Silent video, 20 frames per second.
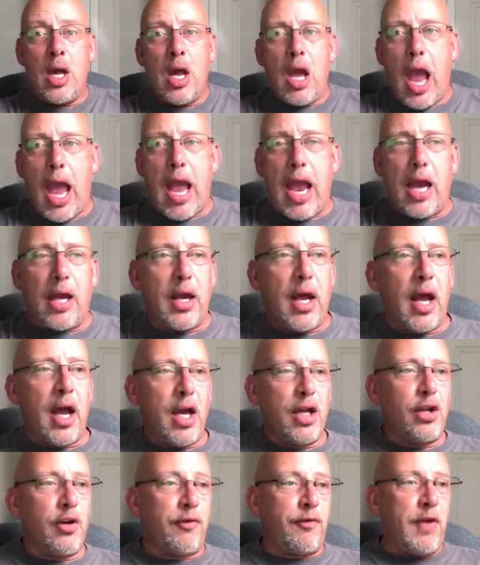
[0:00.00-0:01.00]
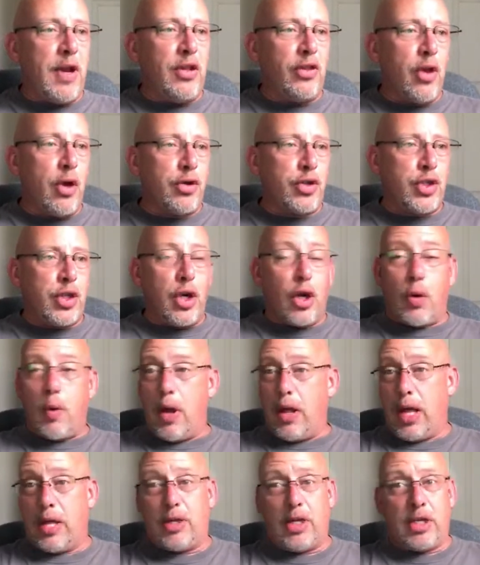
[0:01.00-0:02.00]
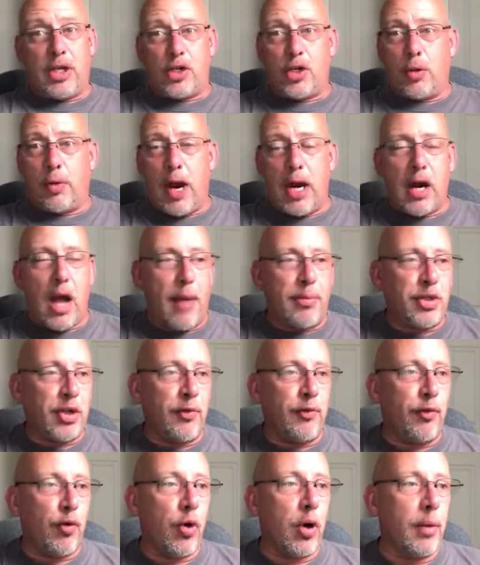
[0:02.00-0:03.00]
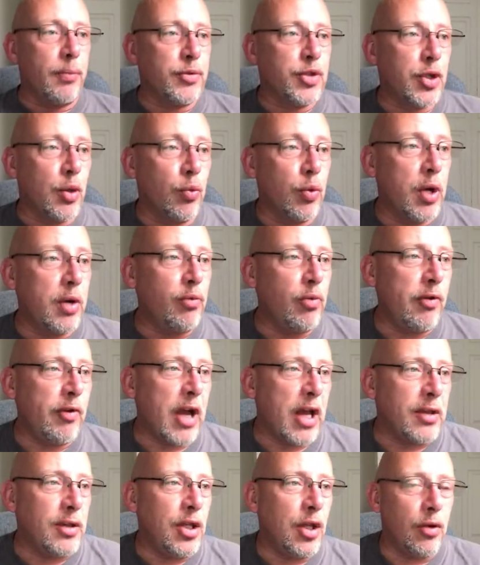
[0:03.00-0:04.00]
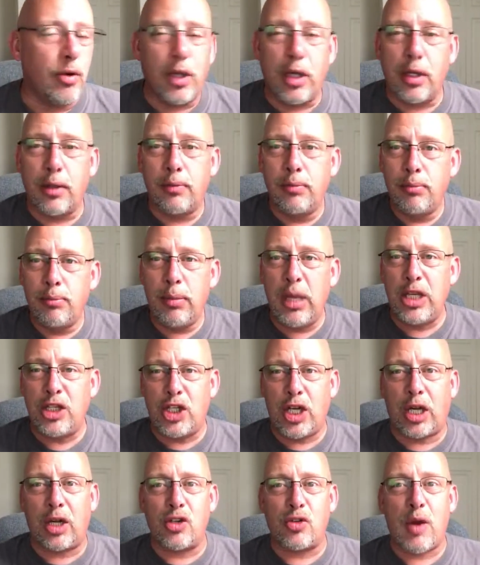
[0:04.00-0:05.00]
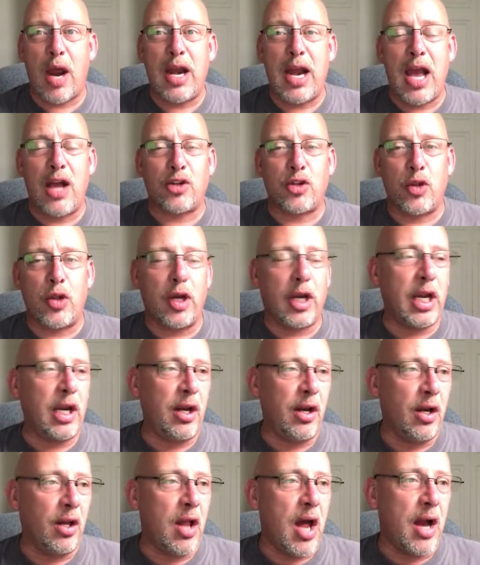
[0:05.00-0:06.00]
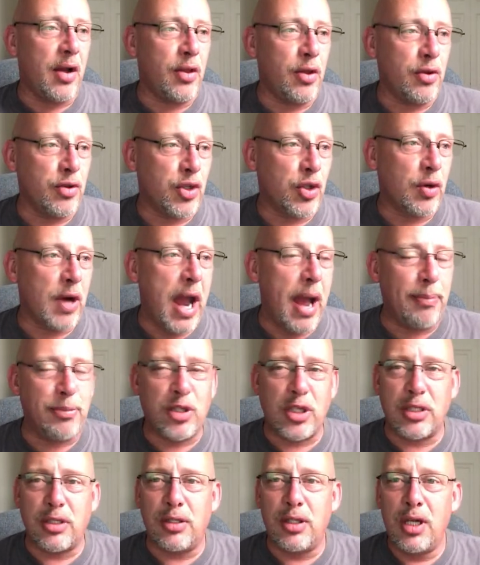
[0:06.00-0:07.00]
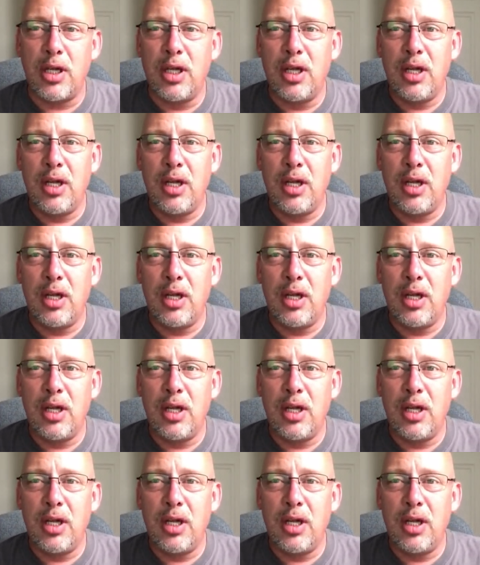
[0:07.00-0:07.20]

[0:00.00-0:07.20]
And uh, you're feeding those to your quail. I think that's a great option for them. So we, we've got, you know, the meat chickens right now, so they're getting a lot of those scraps and